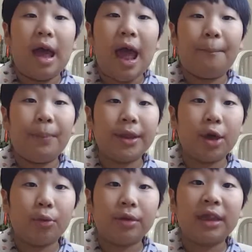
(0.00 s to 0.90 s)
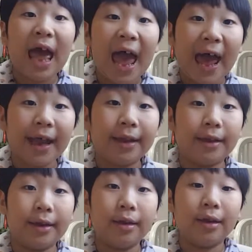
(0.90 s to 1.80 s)
Episode
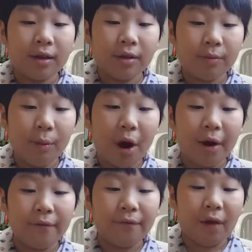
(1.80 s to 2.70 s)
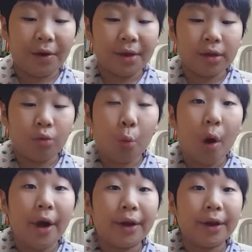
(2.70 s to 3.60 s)
10. Smart Phonics
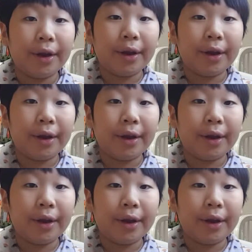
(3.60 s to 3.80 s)
1.